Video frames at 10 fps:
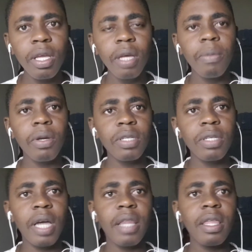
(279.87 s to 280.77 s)
because
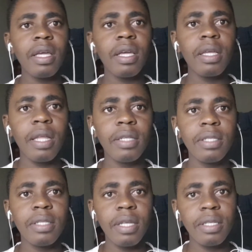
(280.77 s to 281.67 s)
I think that is
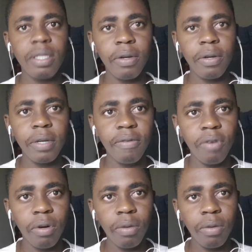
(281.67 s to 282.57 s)
necessary
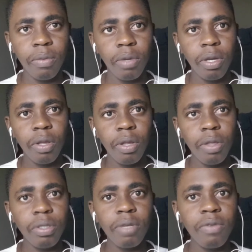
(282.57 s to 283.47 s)
for
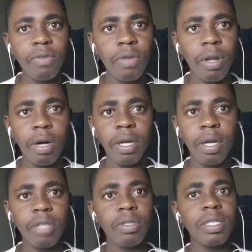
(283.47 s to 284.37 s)
those of you that are
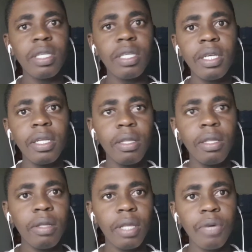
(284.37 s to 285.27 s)
interested in
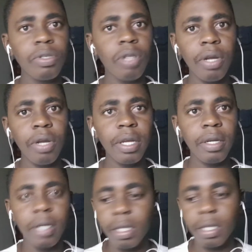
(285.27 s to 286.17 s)
language
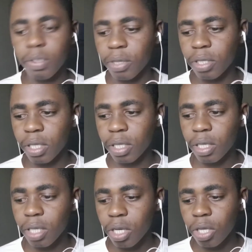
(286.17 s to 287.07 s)
learning, and especially
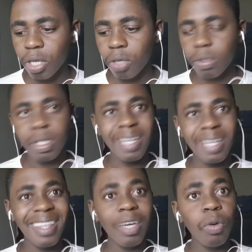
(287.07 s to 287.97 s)
using
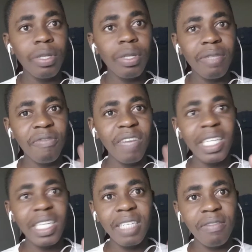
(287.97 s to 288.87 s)
language
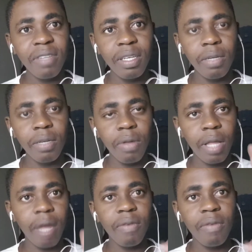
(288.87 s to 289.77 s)
effectively with a
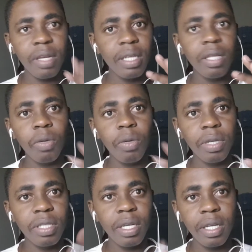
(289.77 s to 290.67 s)
lot of
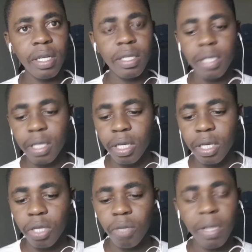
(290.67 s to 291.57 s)
eloquence in it.
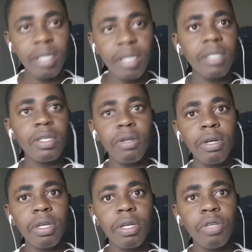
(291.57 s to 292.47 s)
You might
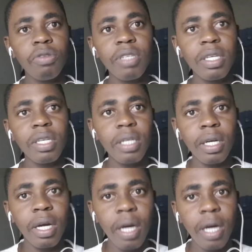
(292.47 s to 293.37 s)
consider using
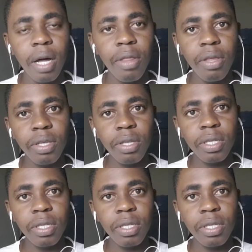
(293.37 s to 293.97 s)
this